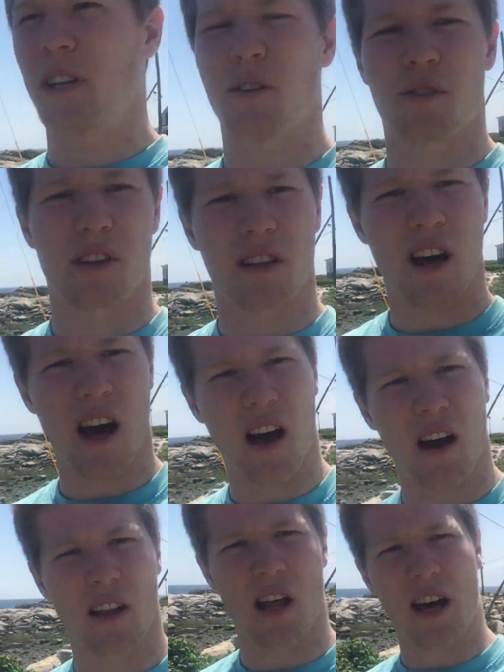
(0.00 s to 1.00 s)
we learned a
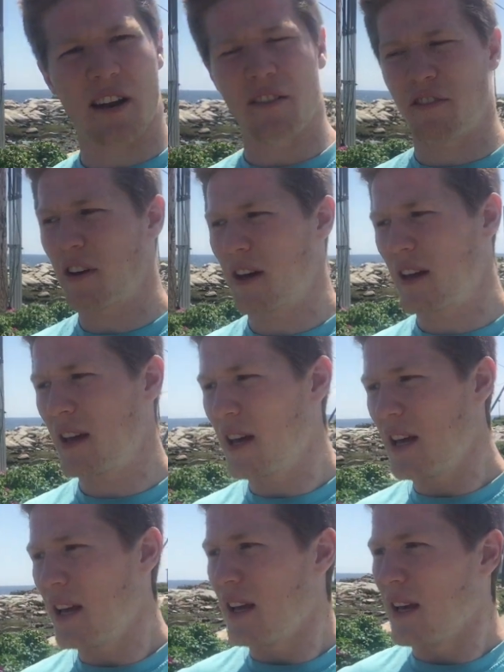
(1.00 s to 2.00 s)
lot of
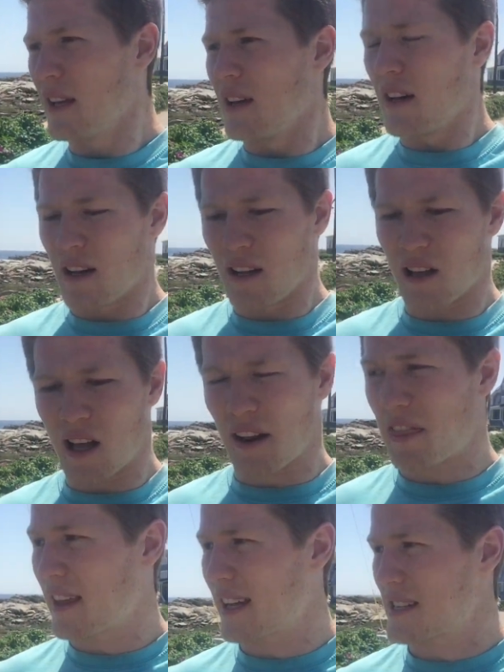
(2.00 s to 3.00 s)

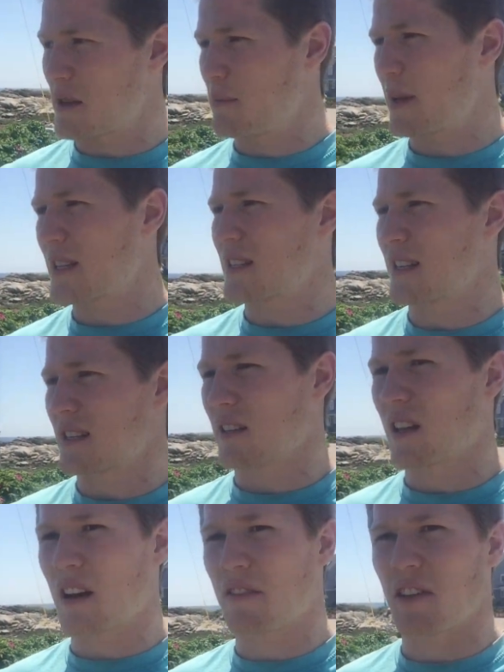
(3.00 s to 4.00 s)
things in business, and
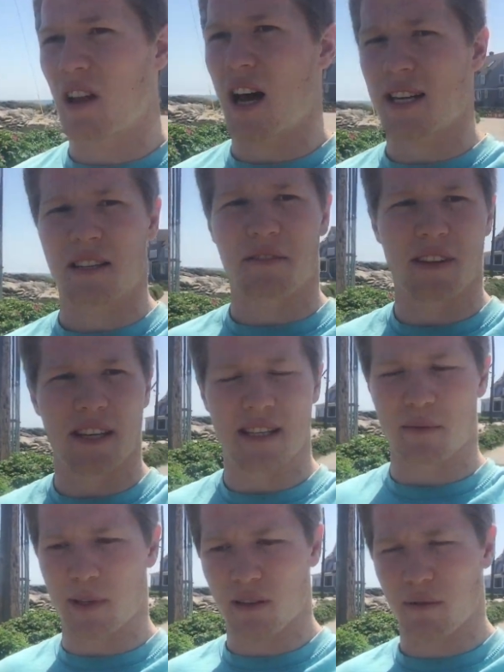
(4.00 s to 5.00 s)
a lot of philosophies,
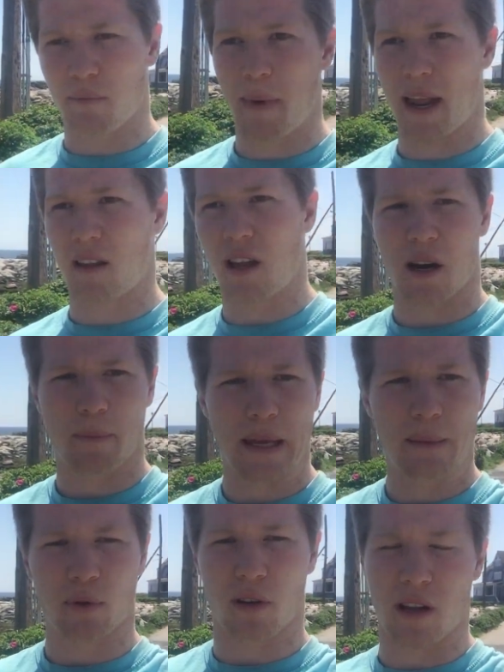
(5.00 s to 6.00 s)
and we met a lot of
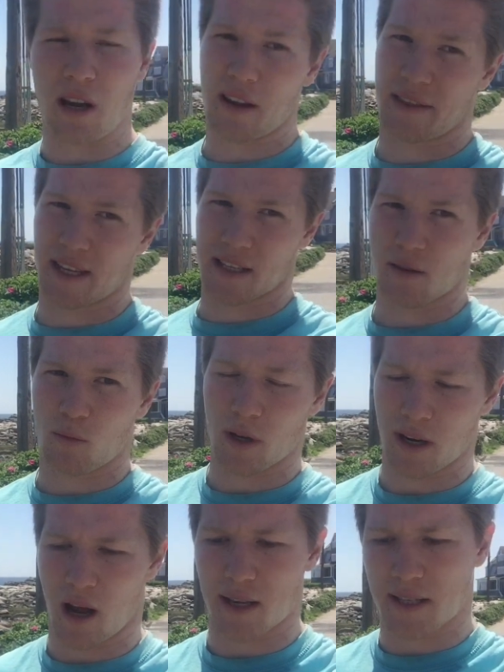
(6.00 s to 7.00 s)
people and a lot of things of
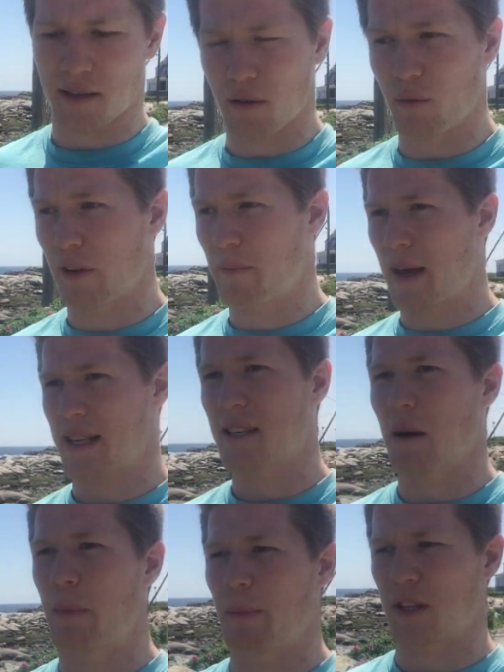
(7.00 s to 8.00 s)
what not to do, and we messed
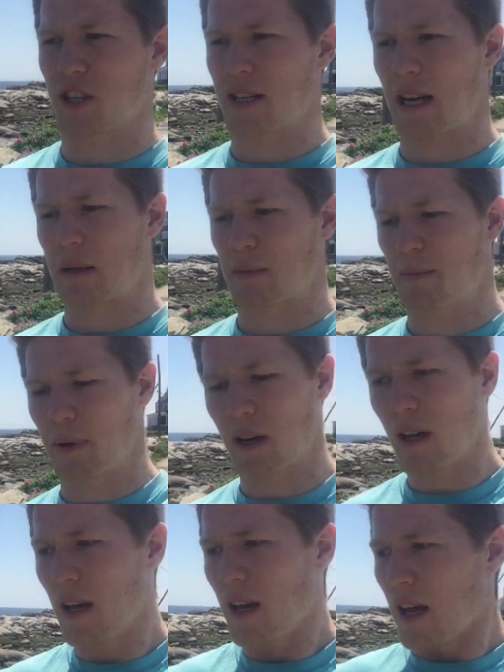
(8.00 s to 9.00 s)
up a bunch of times. But
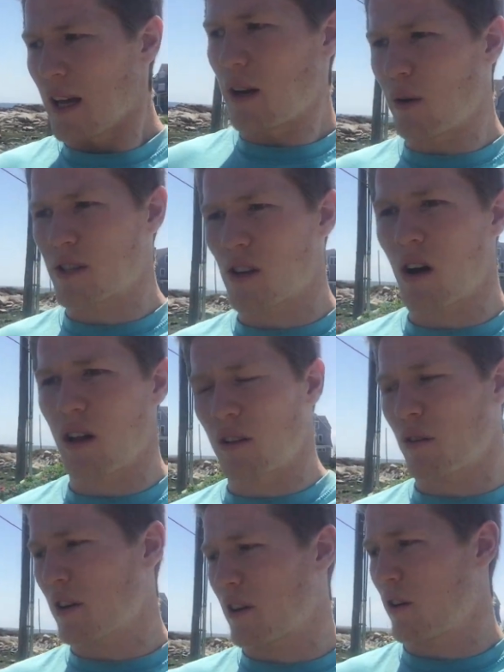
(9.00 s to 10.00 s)
it's all a
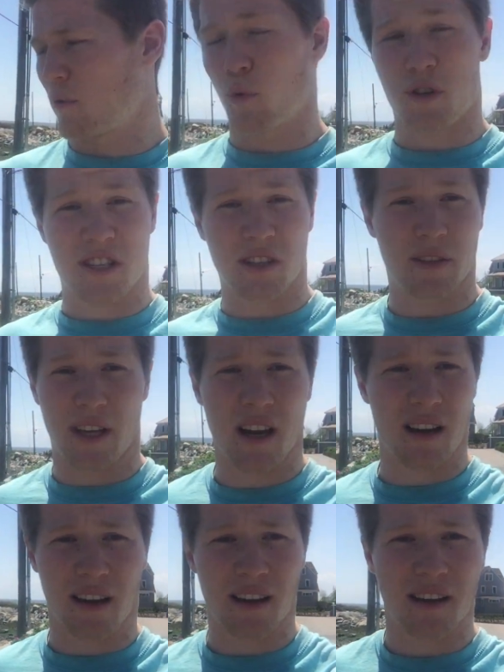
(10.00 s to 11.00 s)
learning curve. We're still
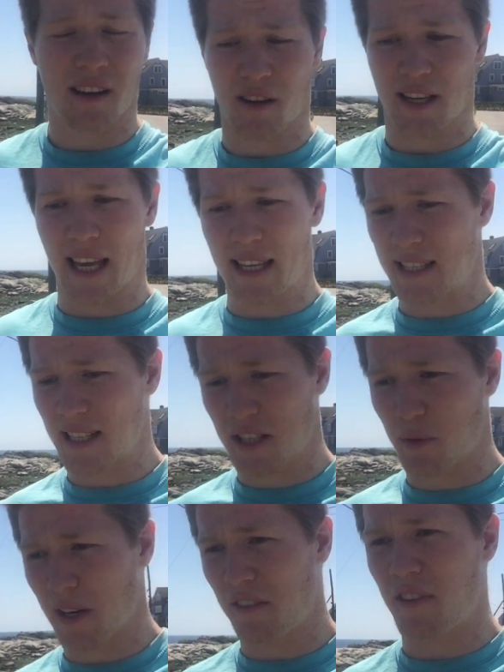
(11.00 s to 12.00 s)
young. Casey's
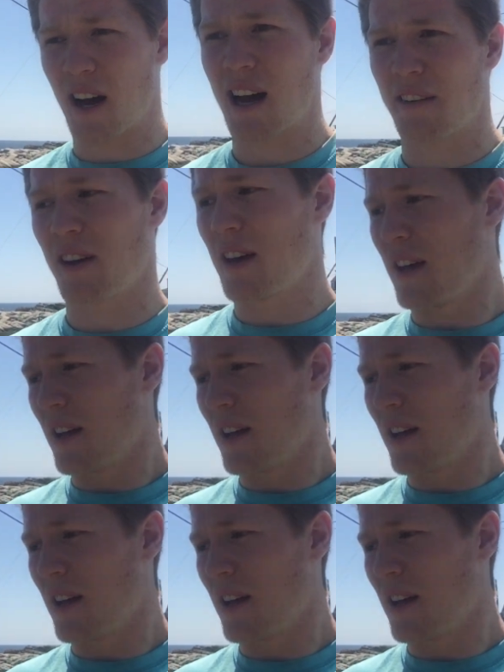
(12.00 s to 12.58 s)
25,